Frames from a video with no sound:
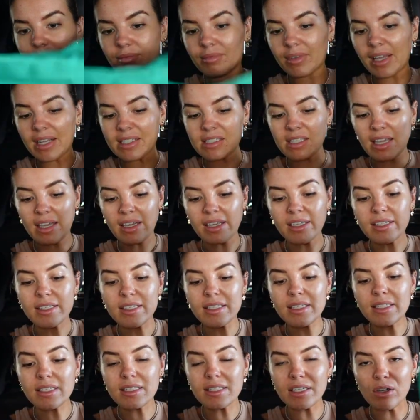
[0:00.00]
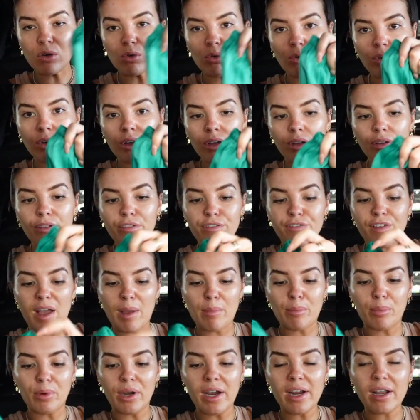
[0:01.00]
it's like a silk
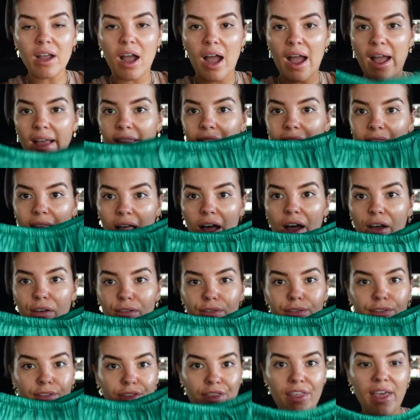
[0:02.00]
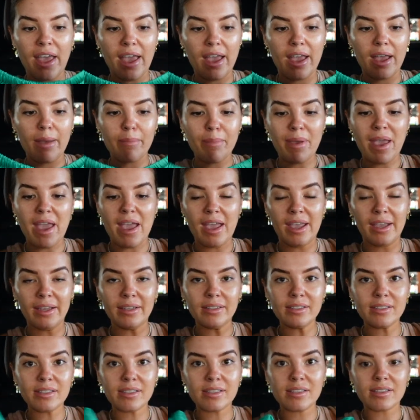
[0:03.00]
fabric. I love their
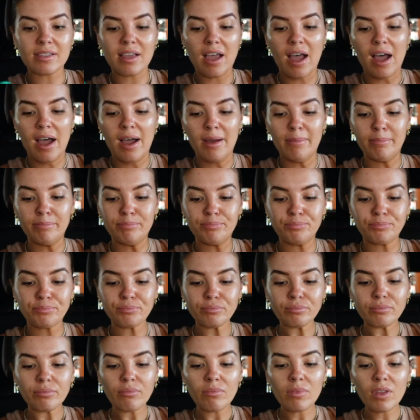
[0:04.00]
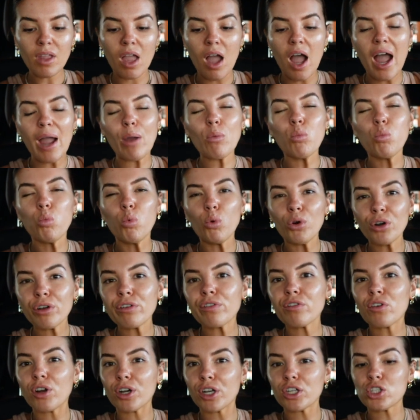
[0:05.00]
pants. Um, I would
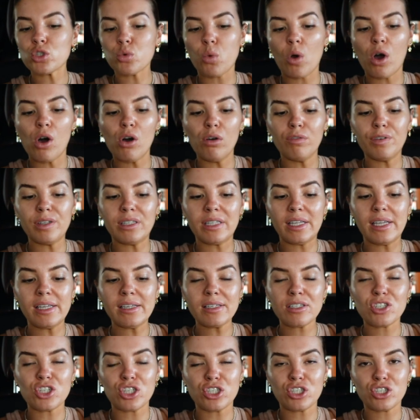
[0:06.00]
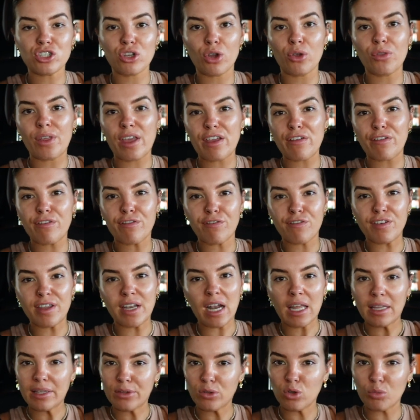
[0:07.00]
have got a 12 in this just so they fit
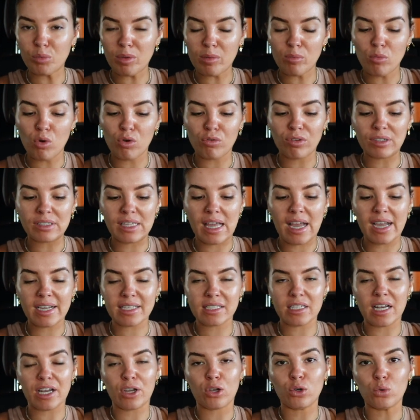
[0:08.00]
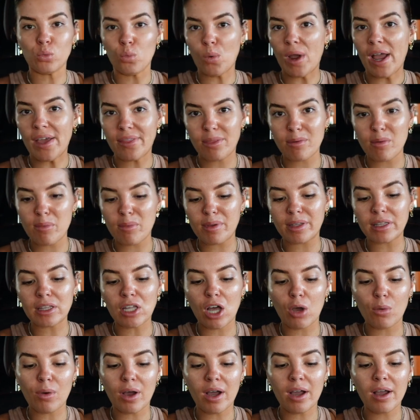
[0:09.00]
a little bit more relaxed and I could wear them a bit
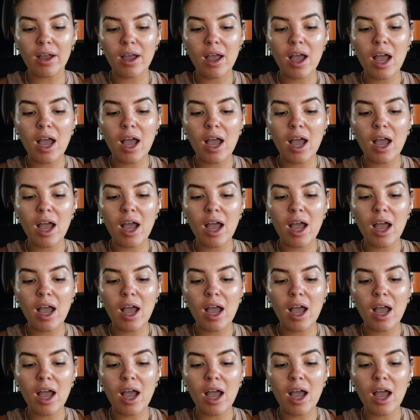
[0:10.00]
lower,